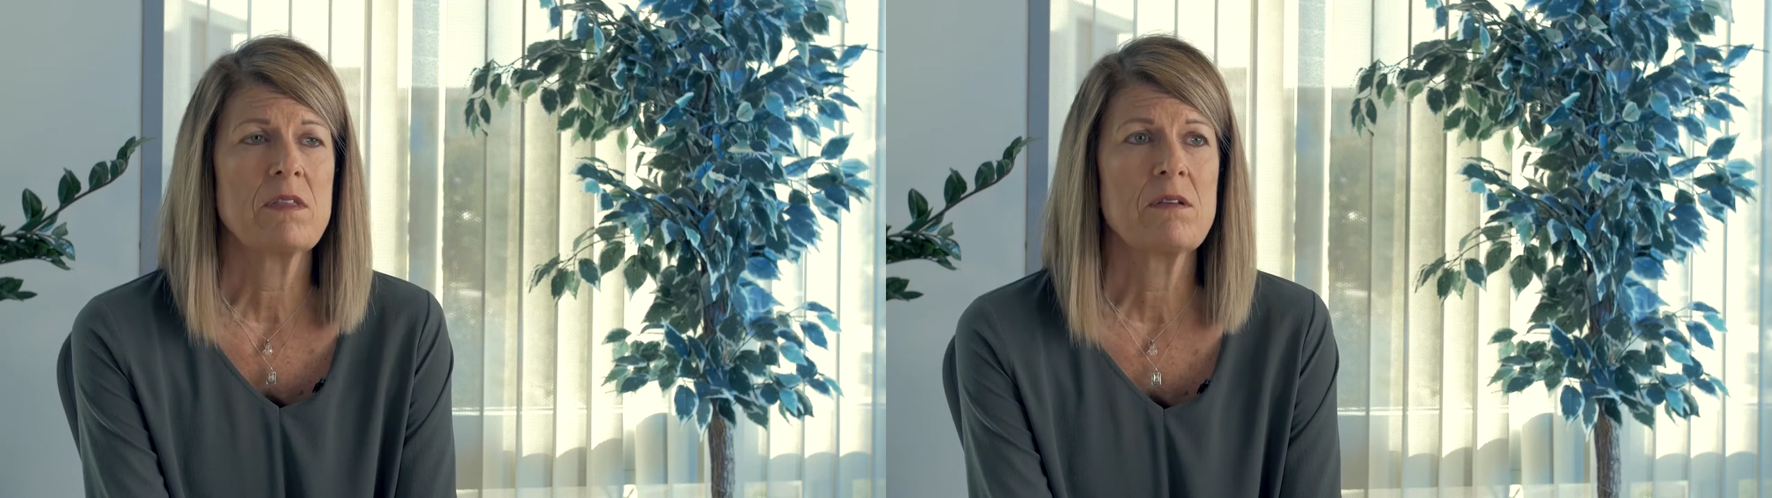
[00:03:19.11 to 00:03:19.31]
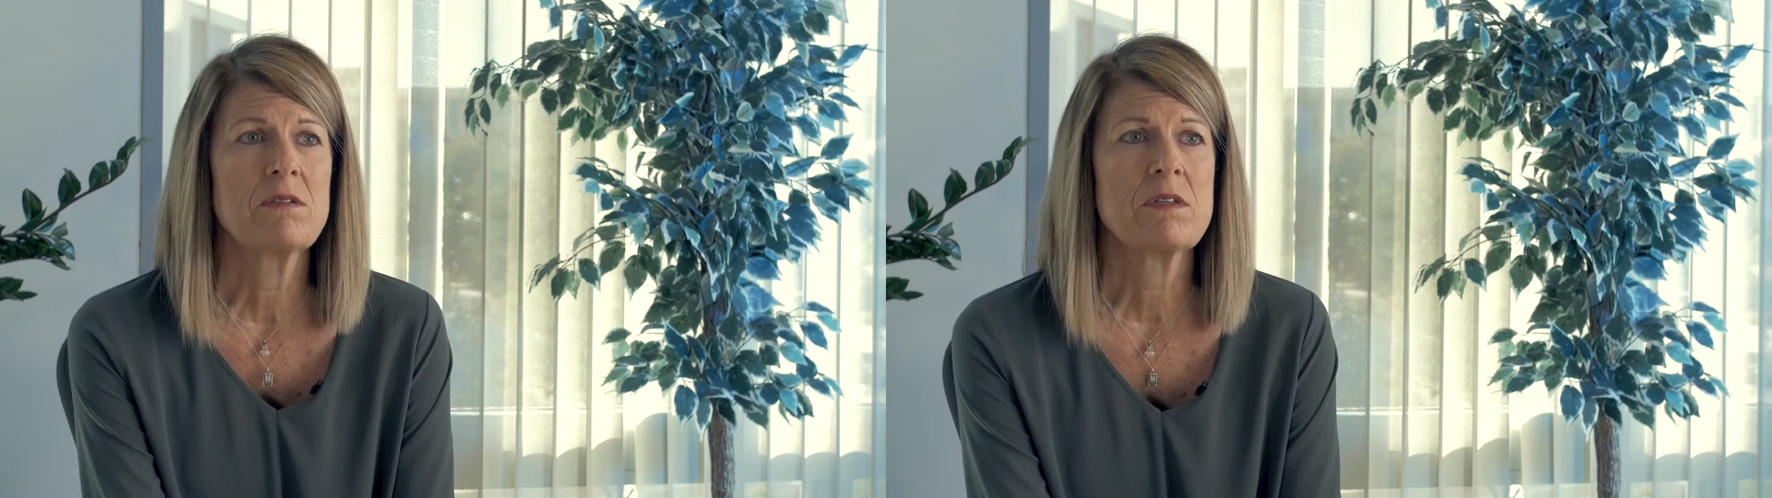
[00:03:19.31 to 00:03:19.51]

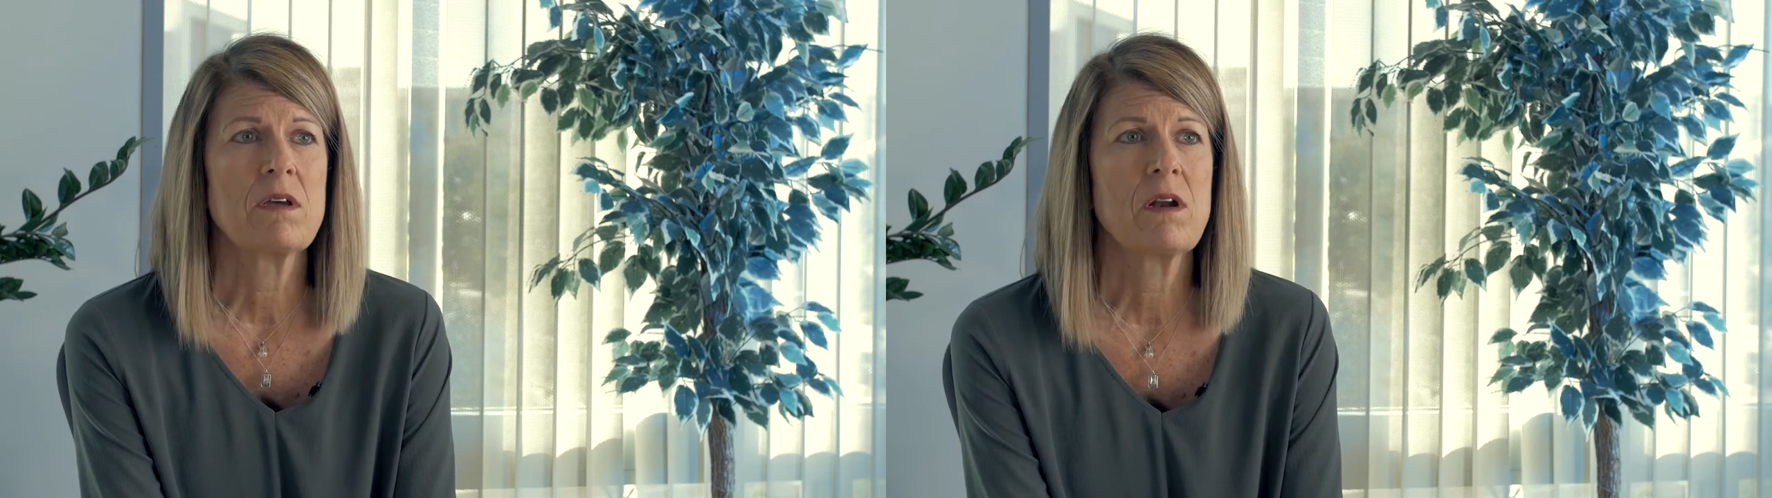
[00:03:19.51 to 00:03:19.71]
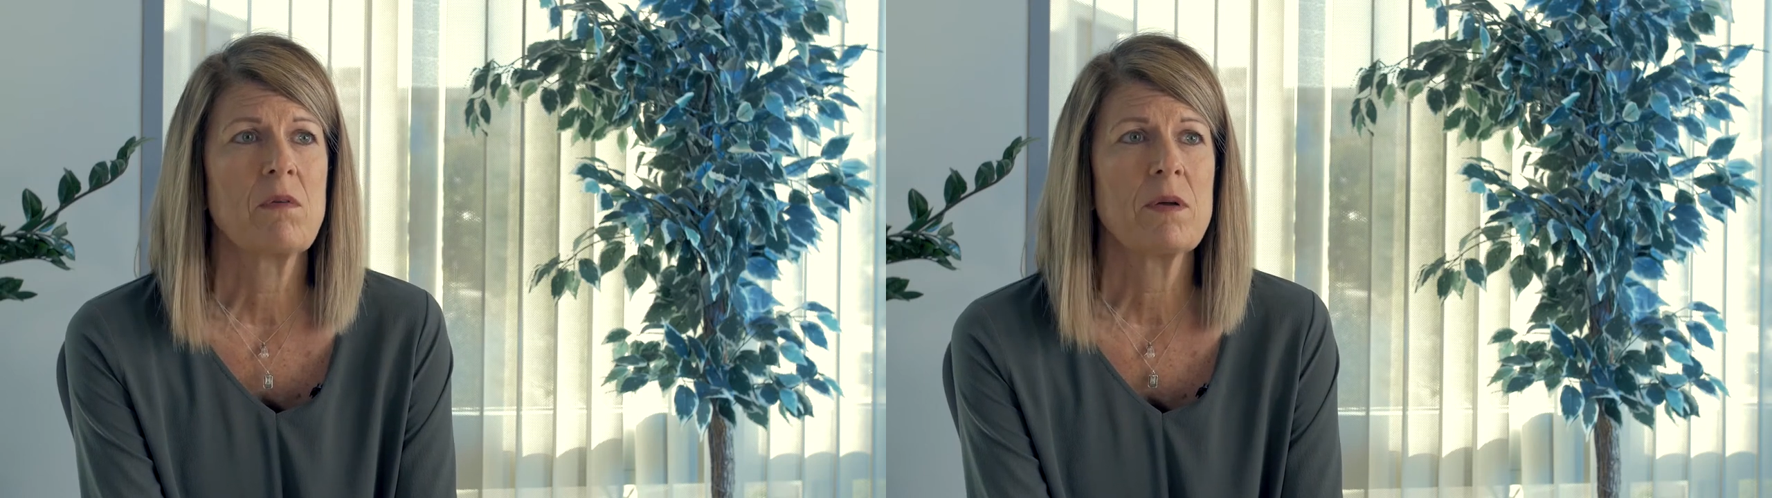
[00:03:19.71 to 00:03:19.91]
those
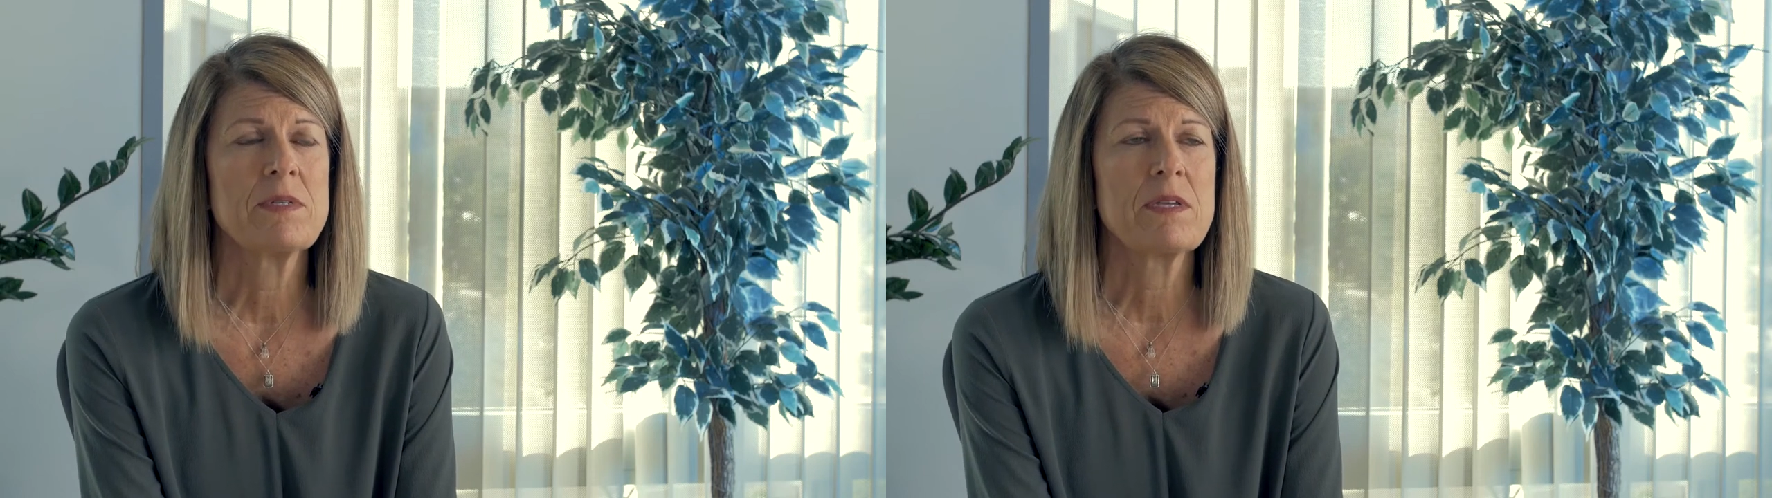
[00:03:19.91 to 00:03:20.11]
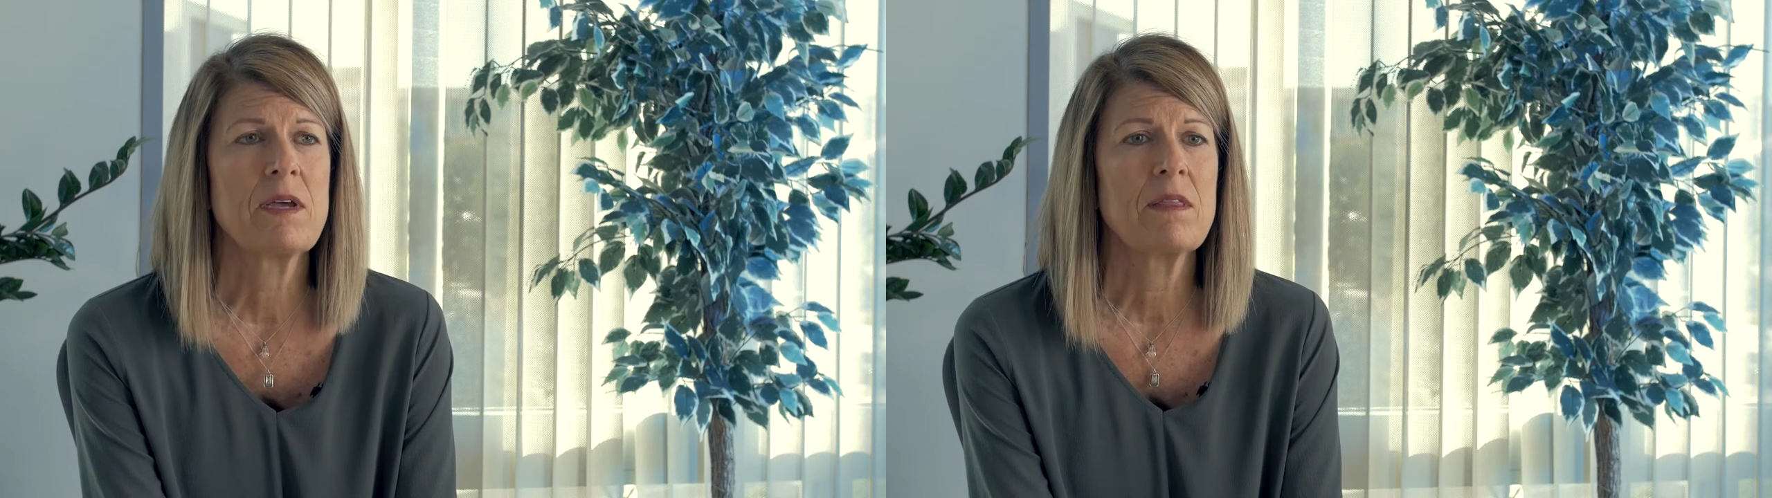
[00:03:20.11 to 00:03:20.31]
on our
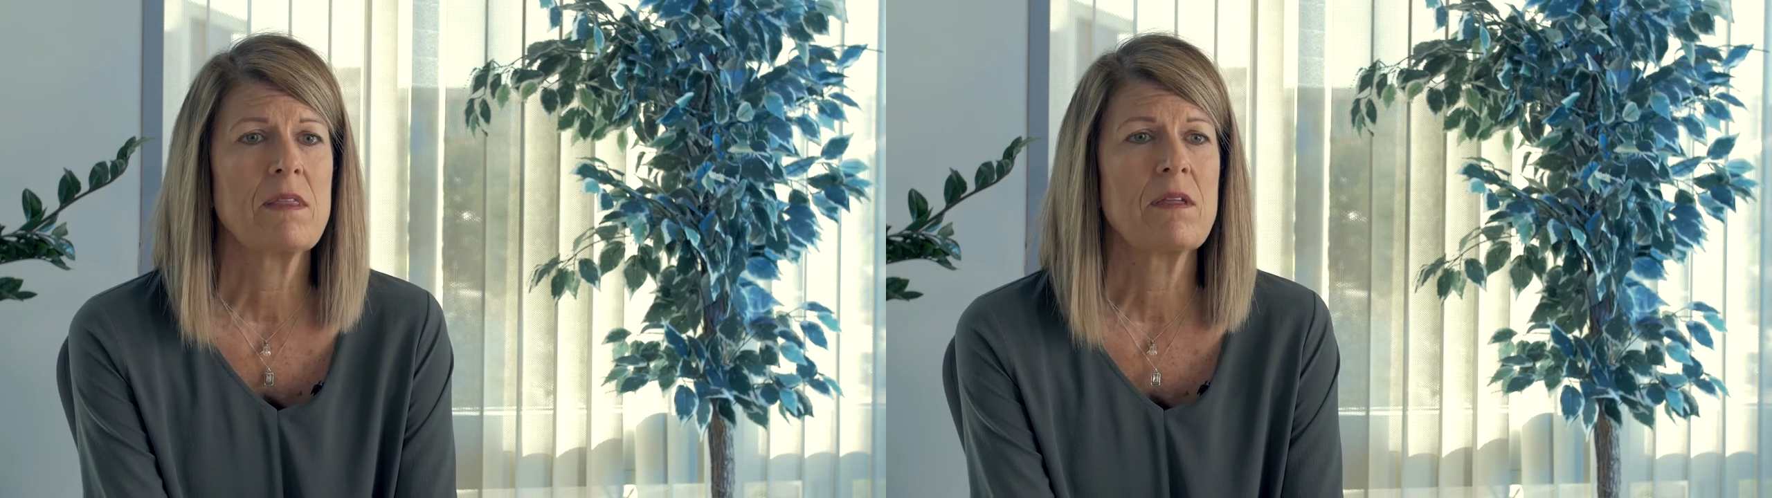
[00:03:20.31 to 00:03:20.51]
website,